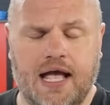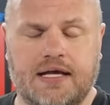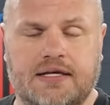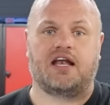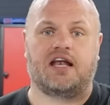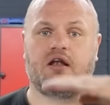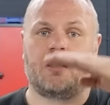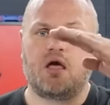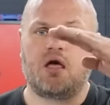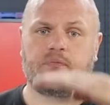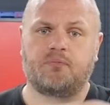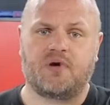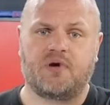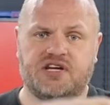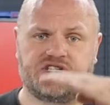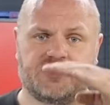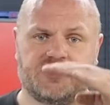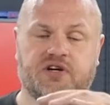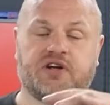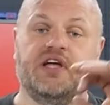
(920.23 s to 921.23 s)
analog
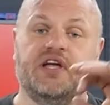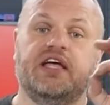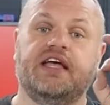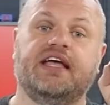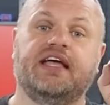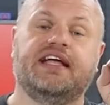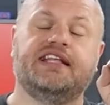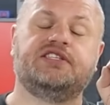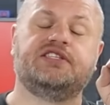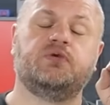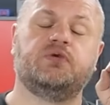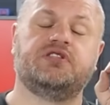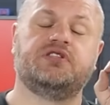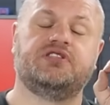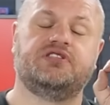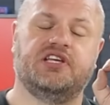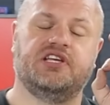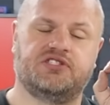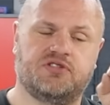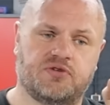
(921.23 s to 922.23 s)
pressure into a
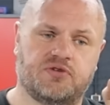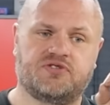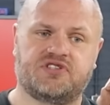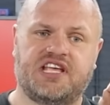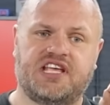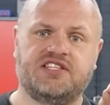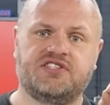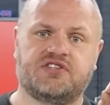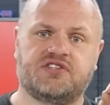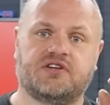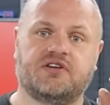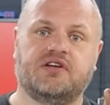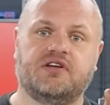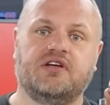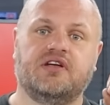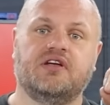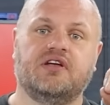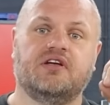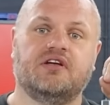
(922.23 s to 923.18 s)
digital sensor.